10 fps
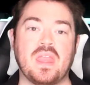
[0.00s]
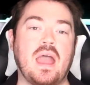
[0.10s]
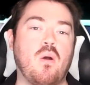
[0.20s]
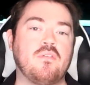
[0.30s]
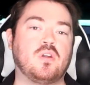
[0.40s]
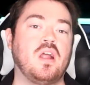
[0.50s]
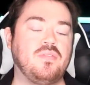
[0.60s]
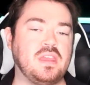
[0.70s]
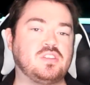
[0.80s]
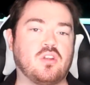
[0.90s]
However,
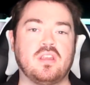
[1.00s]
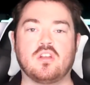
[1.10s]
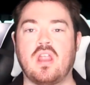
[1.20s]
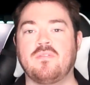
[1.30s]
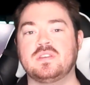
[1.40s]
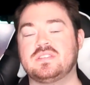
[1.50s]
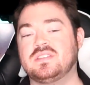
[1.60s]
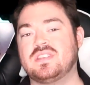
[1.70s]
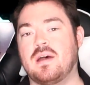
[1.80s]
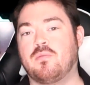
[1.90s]
the integrated graphics
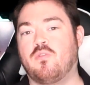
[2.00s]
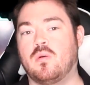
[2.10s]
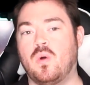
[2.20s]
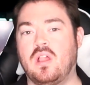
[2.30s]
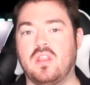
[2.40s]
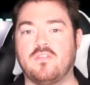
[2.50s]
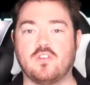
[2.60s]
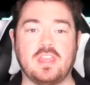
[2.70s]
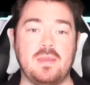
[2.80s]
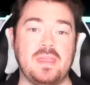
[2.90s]
does not perform well enough
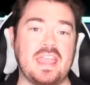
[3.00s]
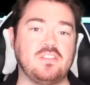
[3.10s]
for gaming,